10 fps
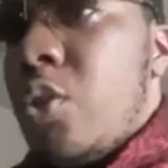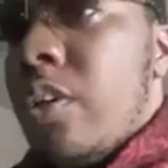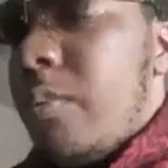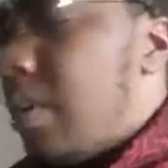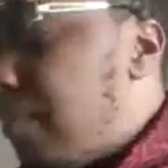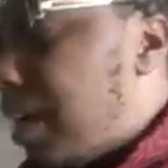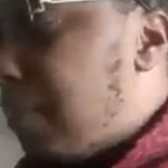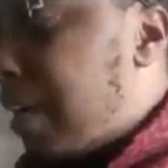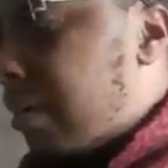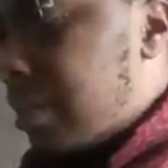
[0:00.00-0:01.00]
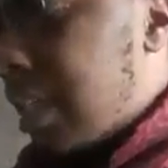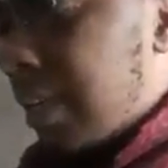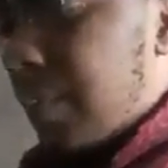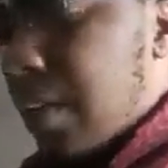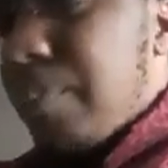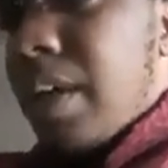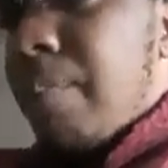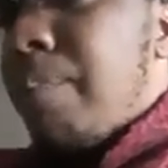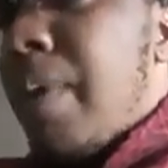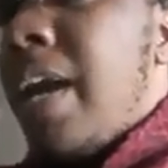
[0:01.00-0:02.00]
unit. We can be a better team. We can be a
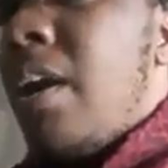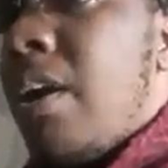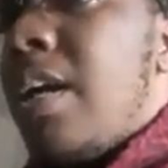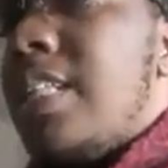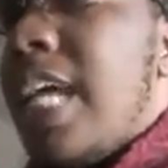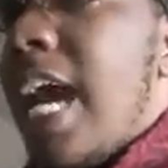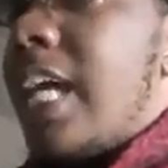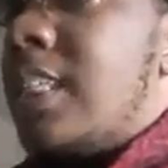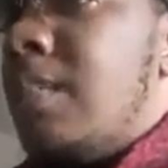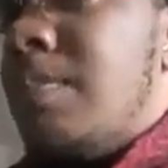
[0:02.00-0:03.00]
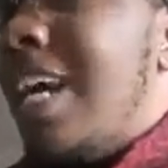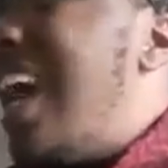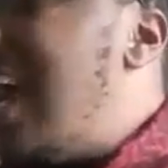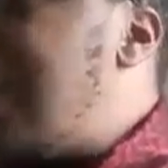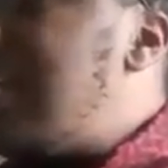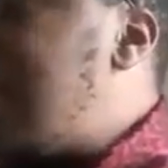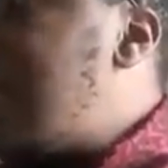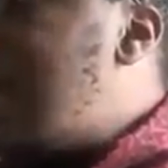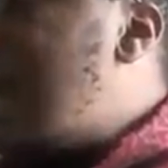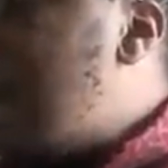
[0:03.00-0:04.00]
better tag team than
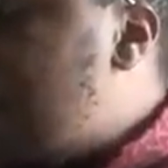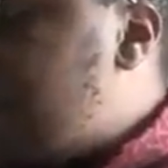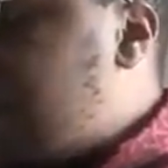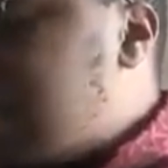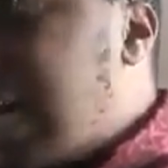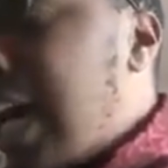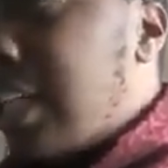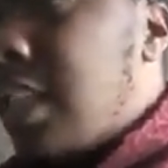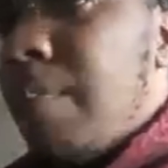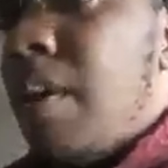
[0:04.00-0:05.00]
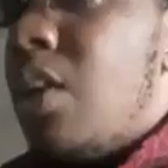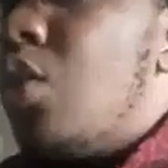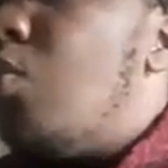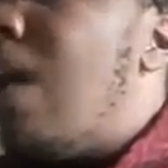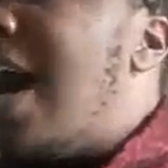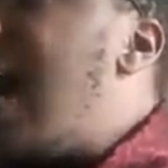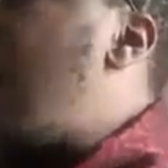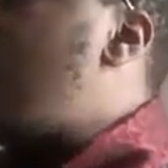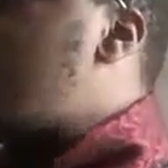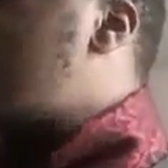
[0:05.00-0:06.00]
any other tag team
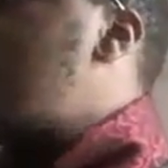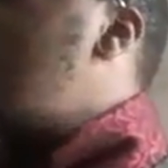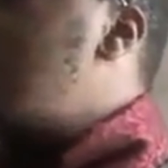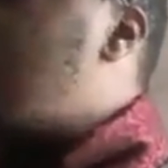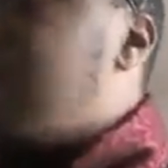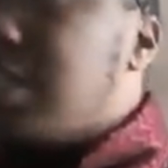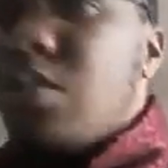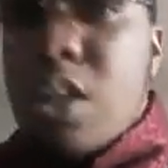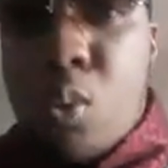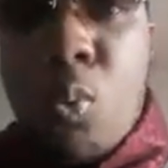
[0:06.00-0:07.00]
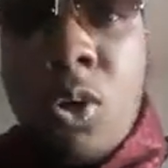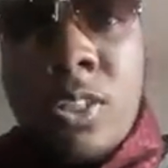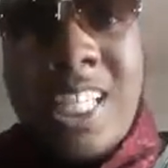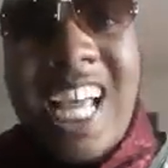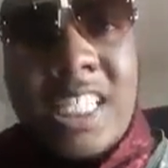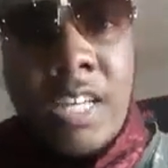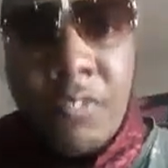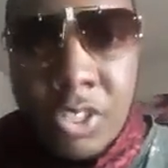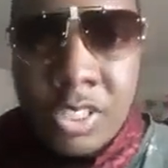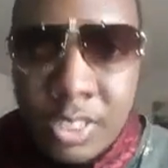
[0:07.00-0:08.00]
throughout the wrestling world has
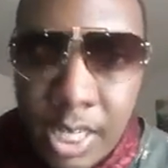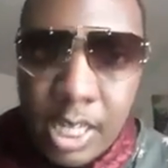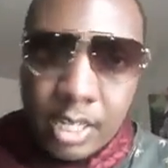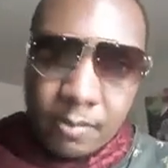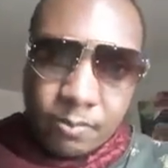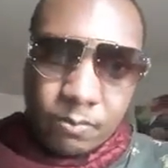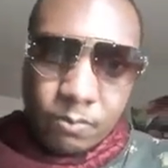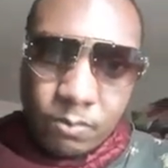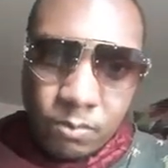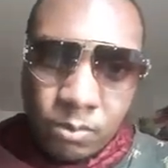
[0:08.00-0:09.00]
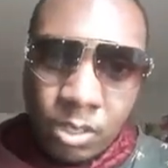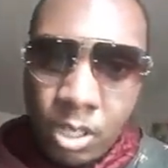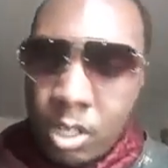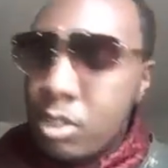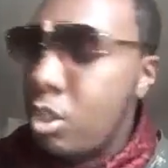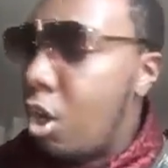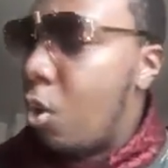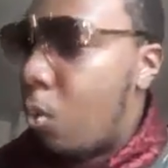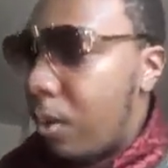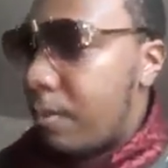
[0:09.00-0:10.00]
ever seen.
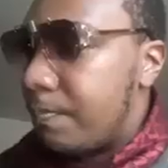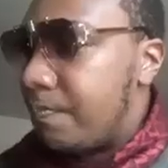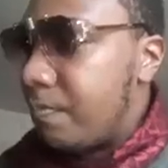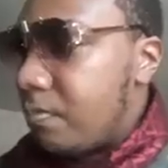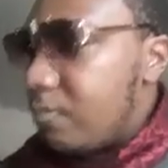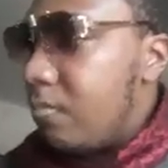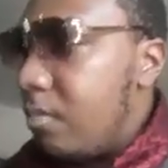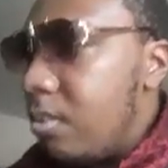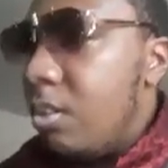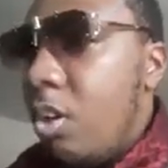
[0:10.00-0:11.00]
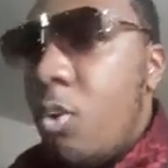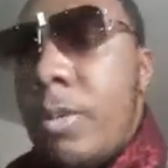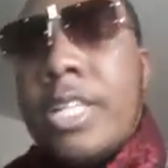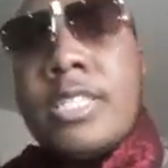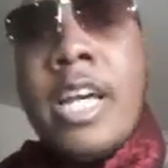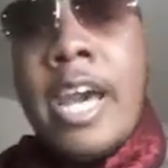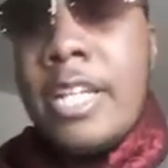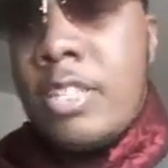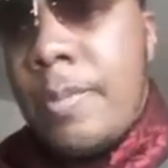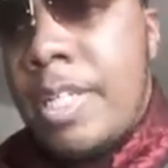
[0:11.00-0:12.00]
So, we
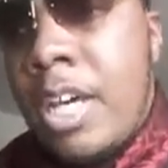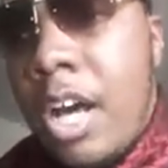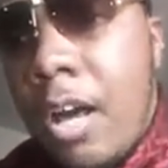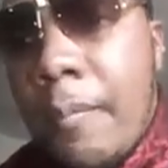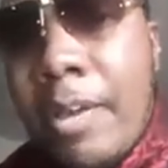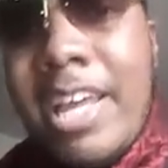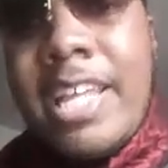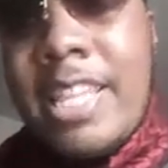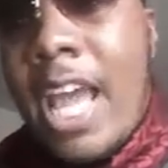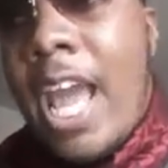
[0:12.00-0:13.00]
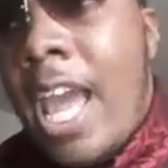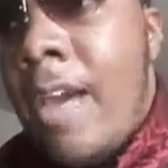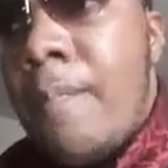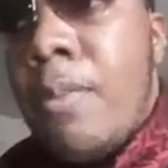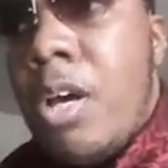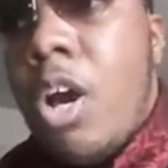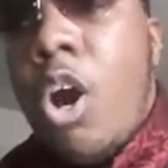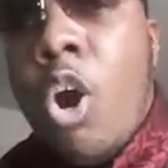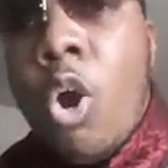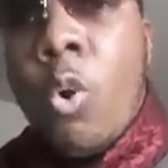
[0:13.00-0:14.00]
decided to become the
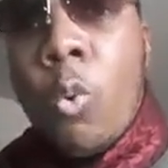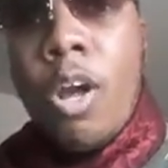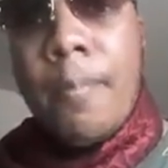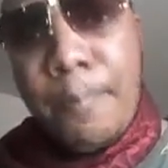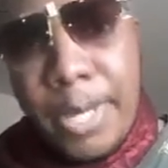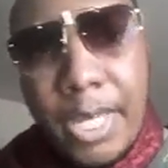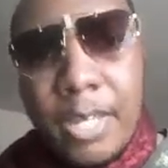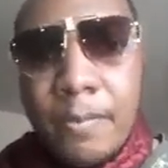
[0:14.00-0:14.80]
MOB.